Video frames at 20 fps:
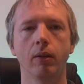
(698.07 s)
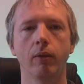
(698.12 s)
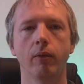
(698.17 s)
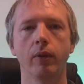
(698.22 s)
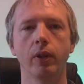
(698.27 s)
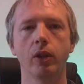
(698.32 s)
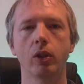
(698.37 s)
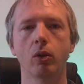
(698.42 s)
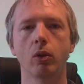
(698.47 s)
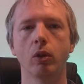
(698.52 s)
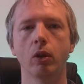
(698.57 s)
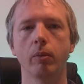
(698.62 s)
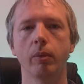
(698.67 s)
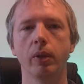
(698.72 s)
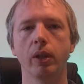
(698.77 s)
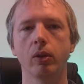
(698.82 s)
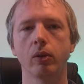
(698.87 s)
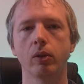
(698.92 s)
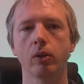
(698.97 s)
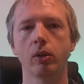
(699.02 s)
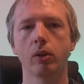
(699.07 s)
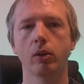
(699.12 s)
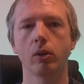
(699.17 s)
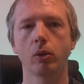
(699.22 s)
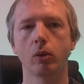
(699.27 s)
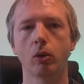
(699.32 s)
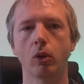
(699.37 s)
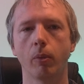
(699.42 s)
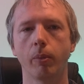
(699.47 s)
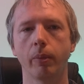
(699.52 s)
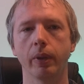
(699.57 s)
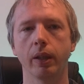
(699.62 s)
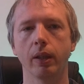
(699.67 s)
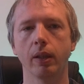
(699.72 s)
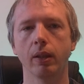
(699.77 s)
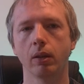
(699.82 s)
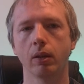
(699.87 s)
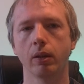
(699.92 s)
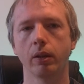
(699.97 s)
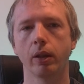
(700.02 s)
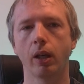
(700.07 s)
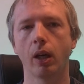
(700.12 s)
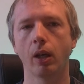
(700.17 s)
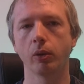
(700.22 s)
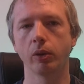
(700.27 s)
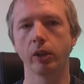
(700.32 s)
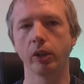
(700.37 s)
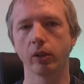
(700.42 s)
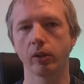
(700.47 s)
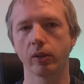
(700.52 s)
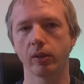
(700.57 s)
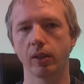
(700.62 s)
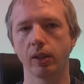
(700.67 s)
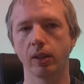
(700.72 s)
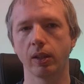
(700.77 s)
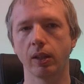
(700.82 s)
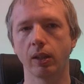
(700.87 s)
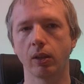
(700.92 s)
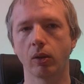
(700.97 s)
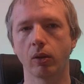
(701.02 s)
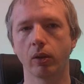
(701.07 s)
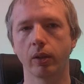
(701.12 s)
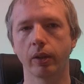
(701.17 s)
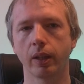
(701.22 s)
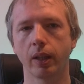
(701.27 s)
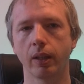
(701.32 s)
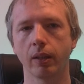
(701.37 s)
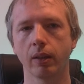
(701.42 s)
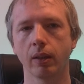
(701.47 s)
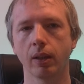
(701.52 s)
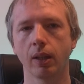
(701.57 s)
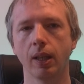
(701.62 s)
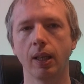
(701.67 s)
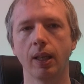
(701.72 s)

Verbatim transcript: which could be used to copy the audio CD content